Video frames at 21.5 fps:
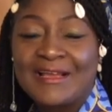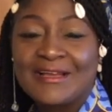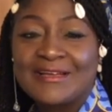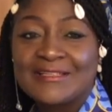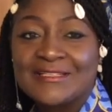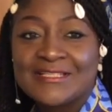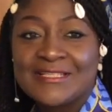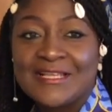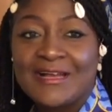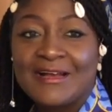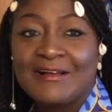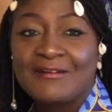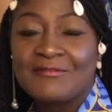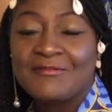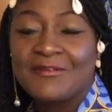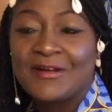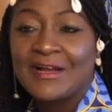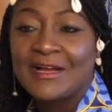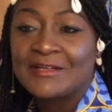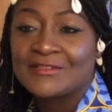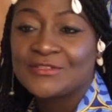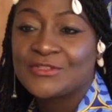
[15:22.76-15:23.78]

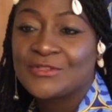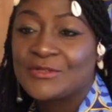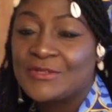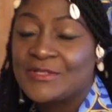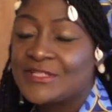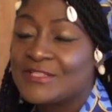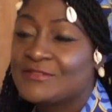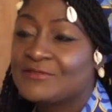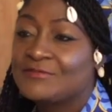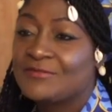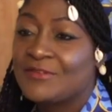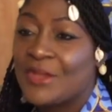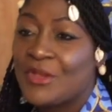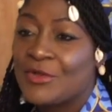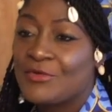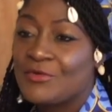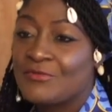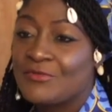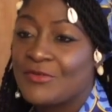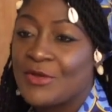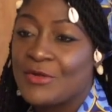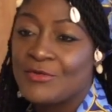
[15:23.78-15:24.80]
cassava. So it's
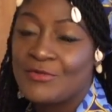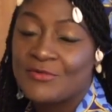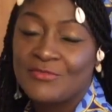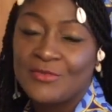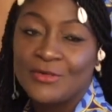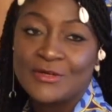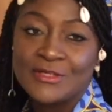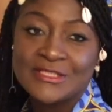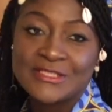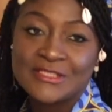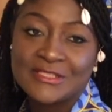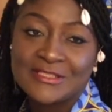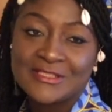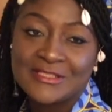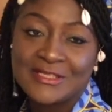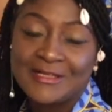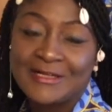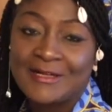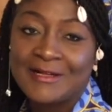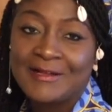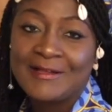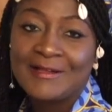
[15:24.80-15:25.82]
very
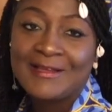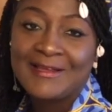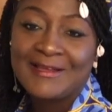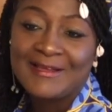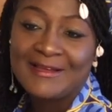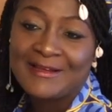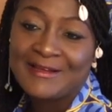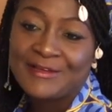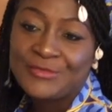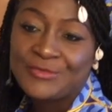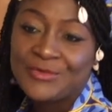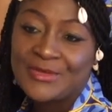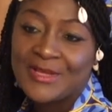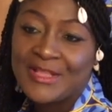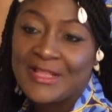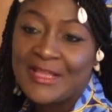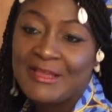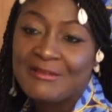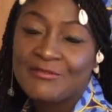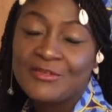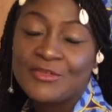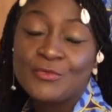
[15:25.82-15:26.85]
versatile. You can
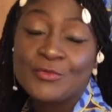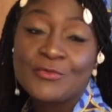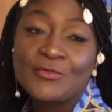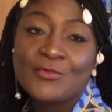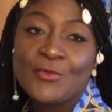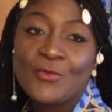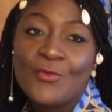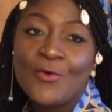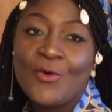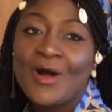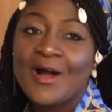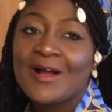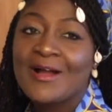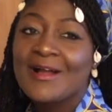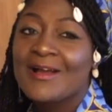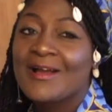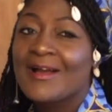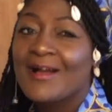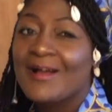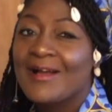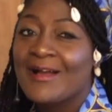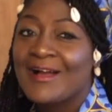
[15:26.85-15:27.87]
have it with
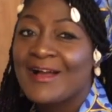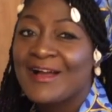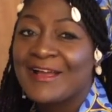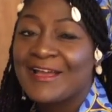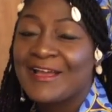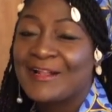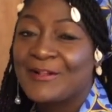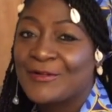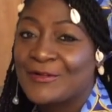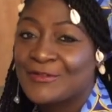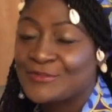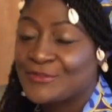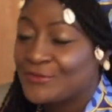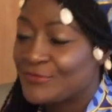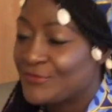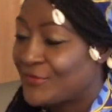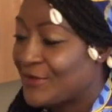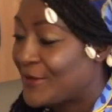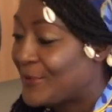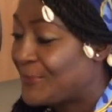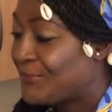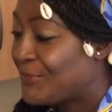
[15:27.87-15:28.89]
kwanga, a lot
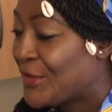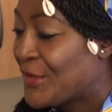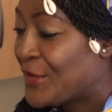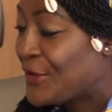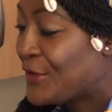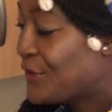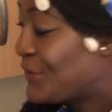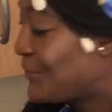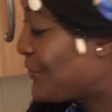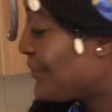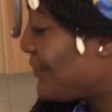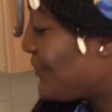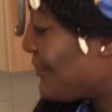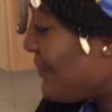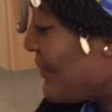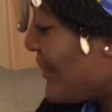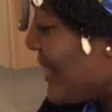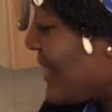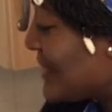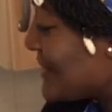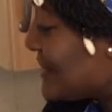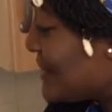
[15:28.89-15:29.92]
of good
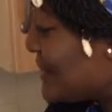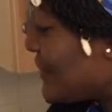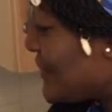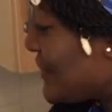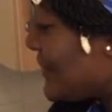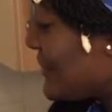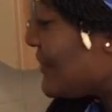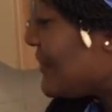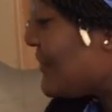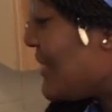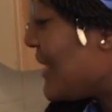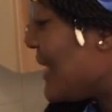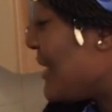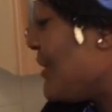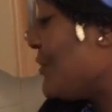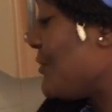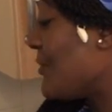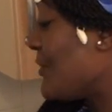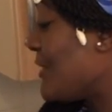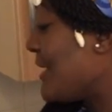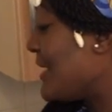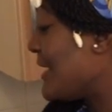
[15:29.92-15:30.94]
things. So there
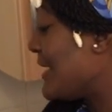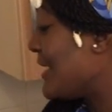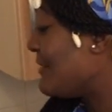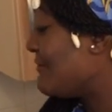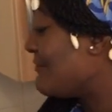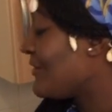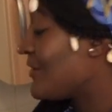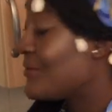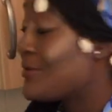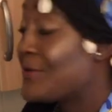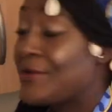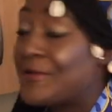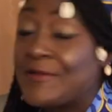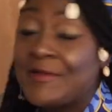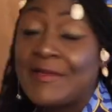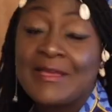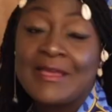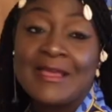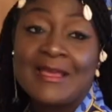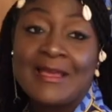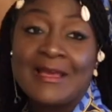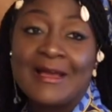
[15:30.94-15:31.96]
you are, a very
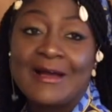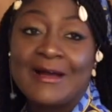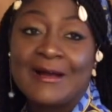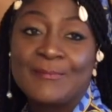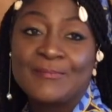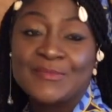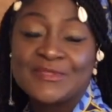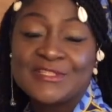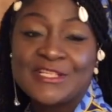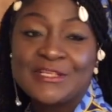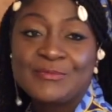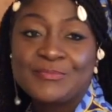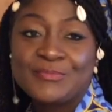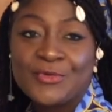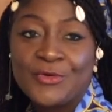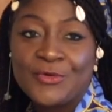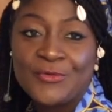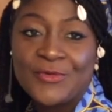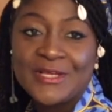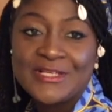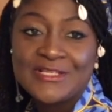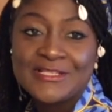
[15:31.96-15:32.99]

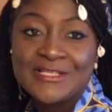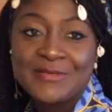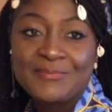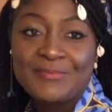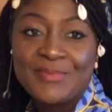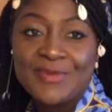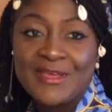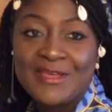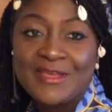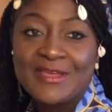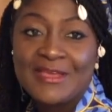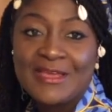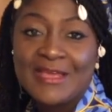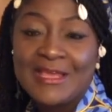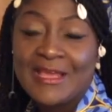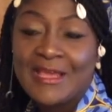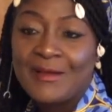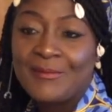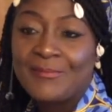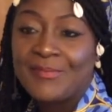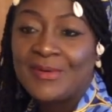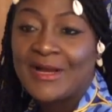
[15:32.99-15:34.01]
simple recipe,
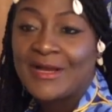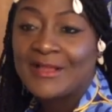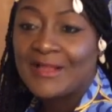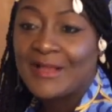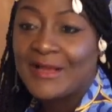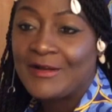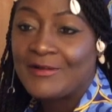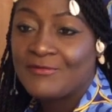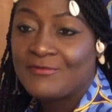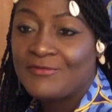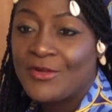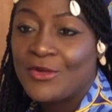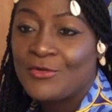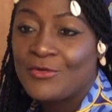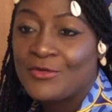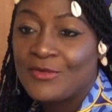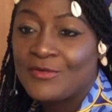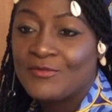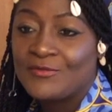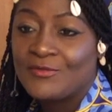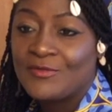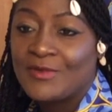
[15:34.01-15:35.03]
but
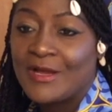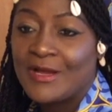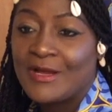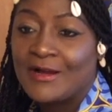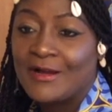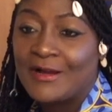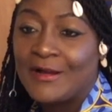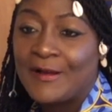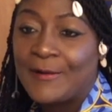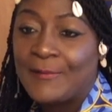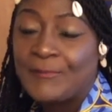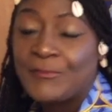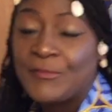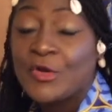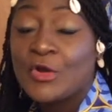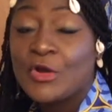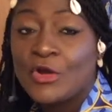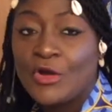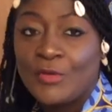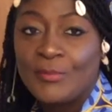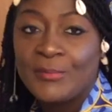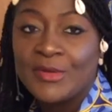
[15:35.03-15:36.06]
very
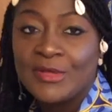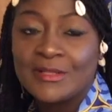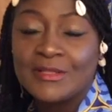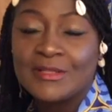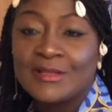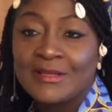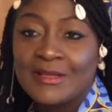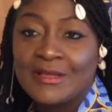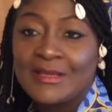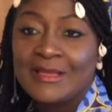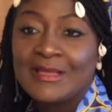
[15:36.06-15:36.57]
common